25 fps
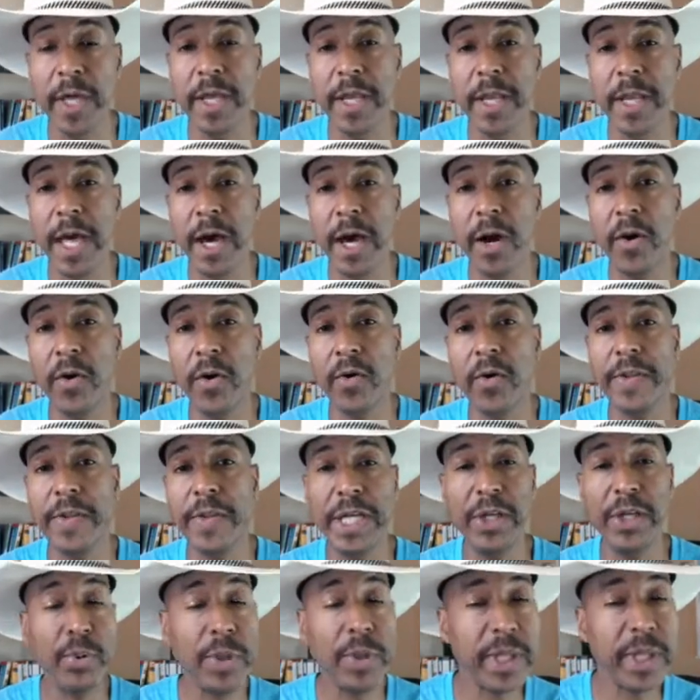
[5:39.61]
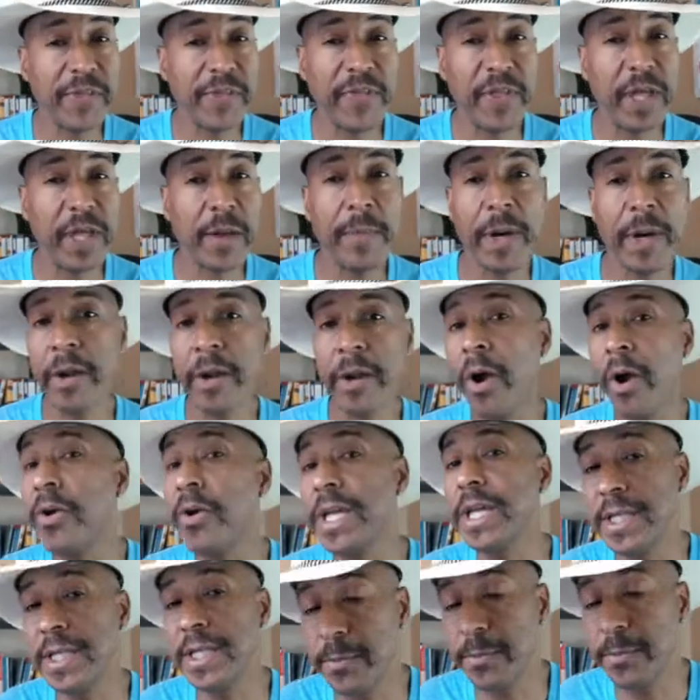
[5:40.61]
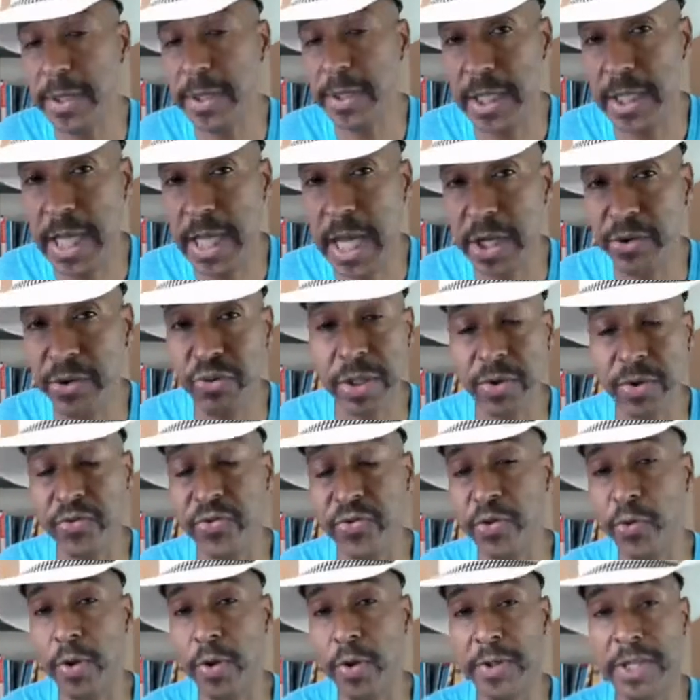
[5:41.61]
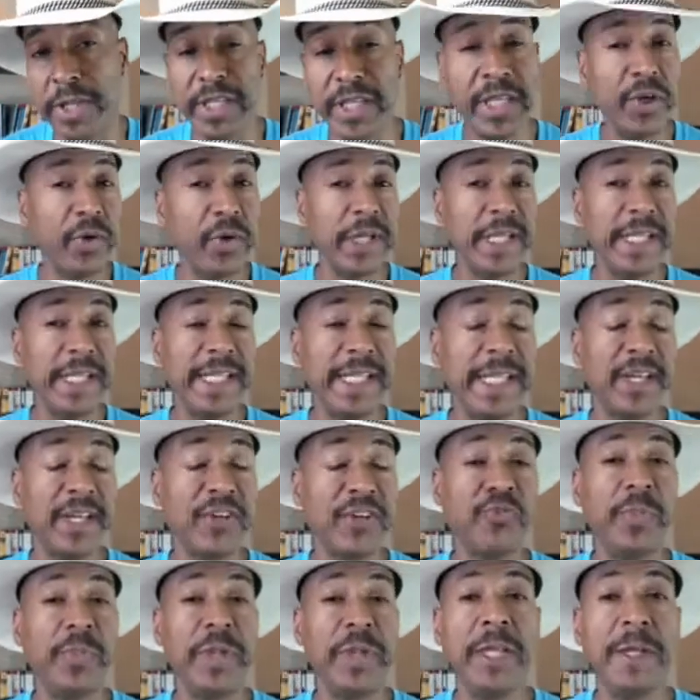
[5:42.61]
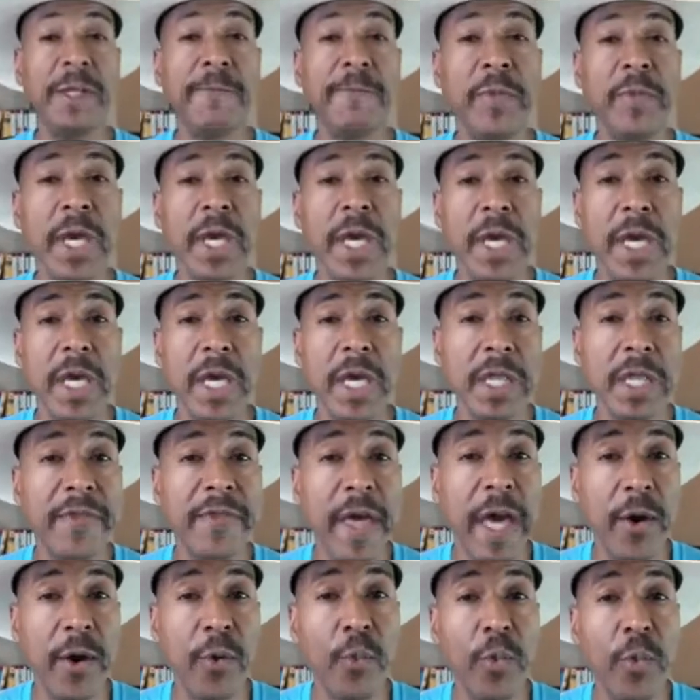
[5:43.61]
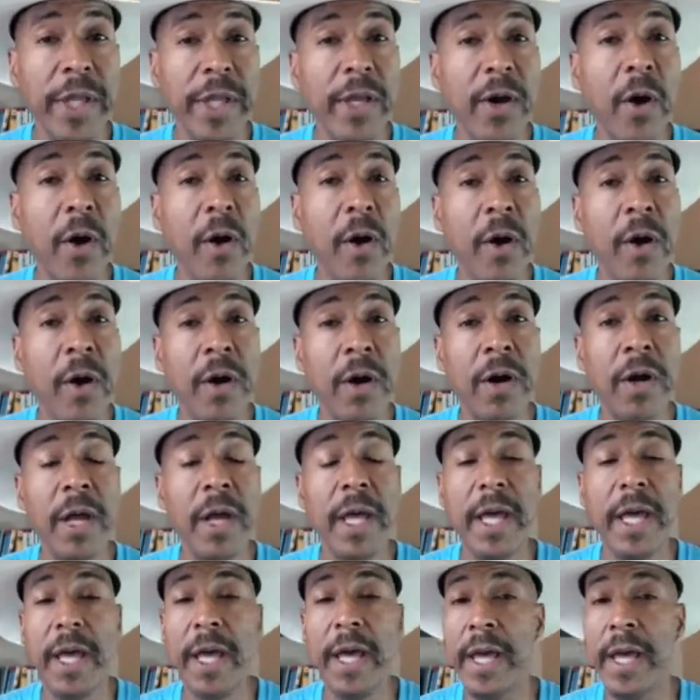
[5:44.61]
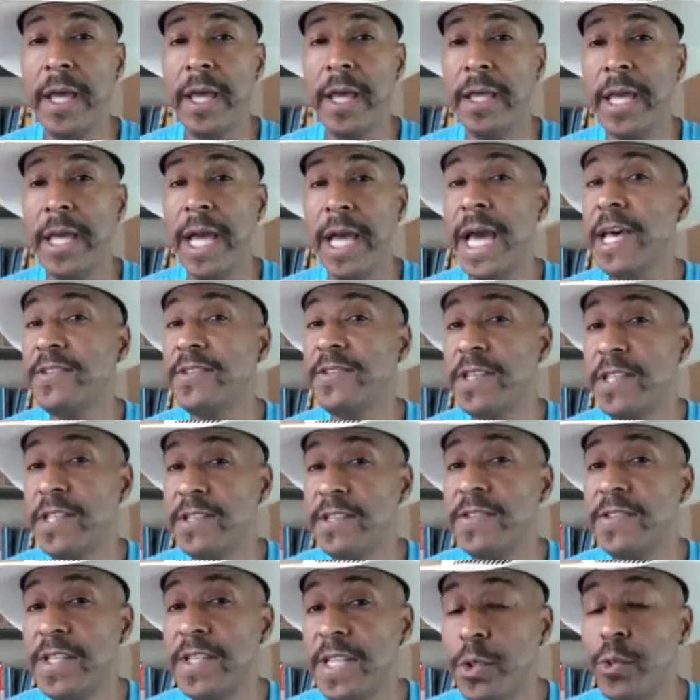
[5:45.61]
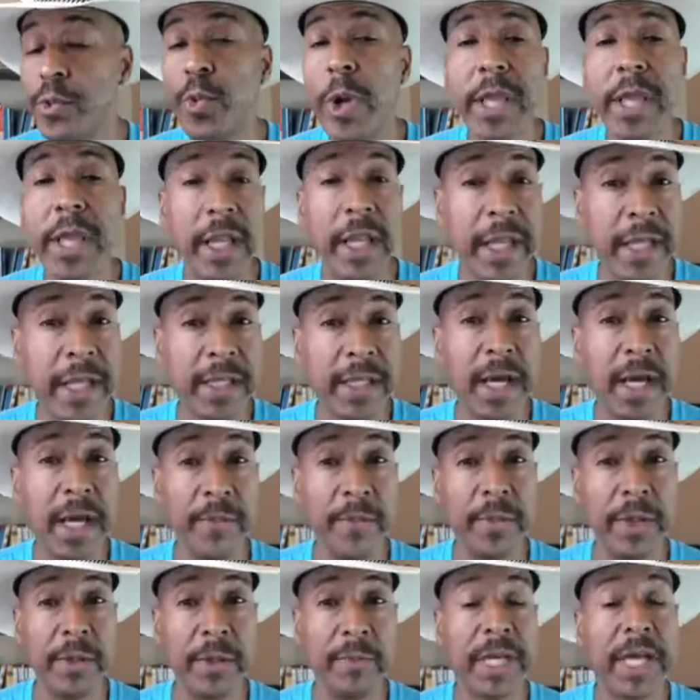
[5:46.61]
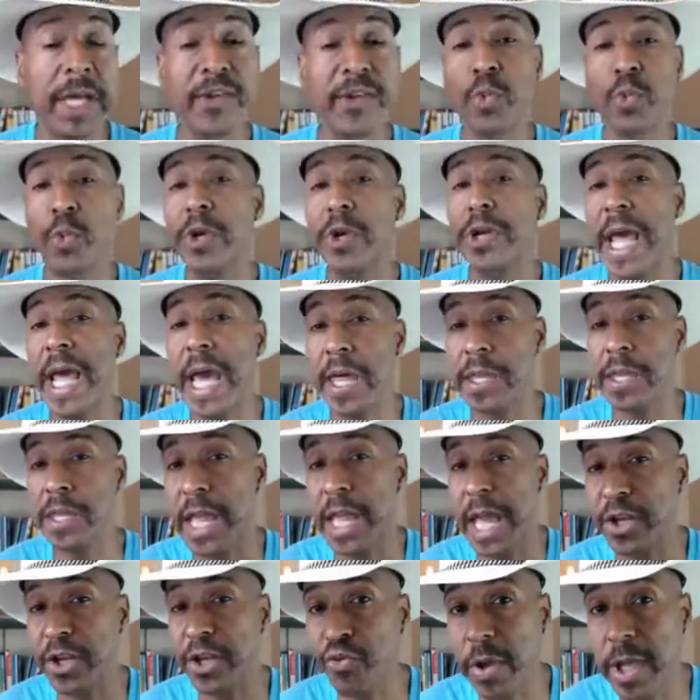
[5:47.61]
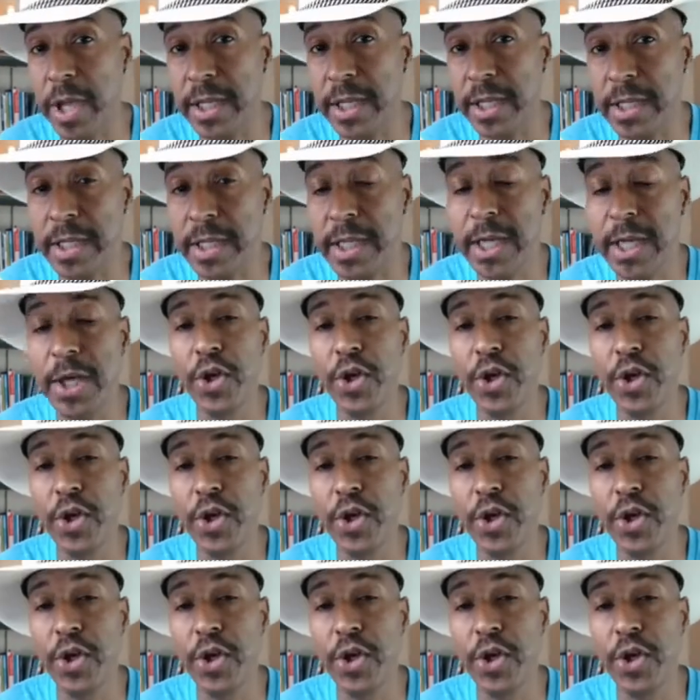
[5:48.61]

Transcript: Now, the interesting thing about our independent contractors agreement here at eXp is that we are a SEC regulated company because we're NASDAQ traded.